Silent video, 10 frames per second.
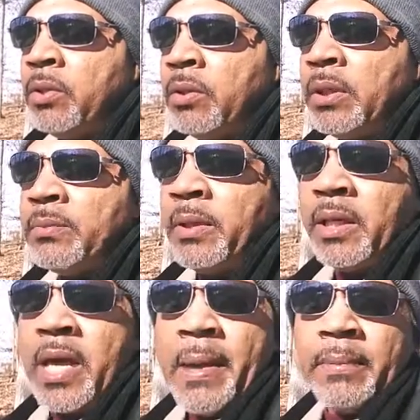let's make
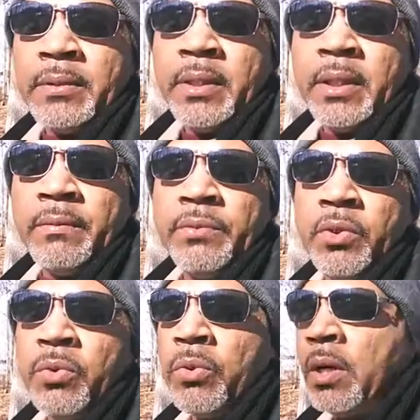it happen. And if
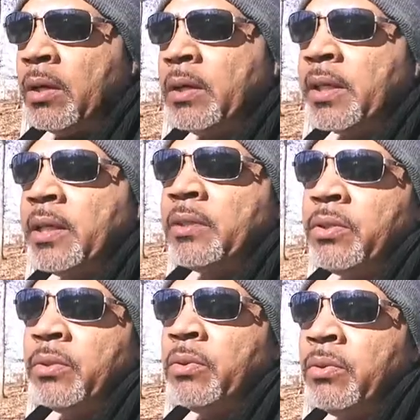you are looking
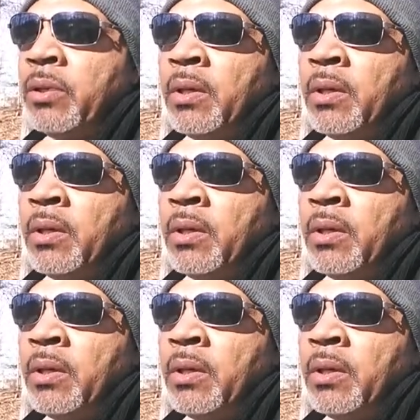to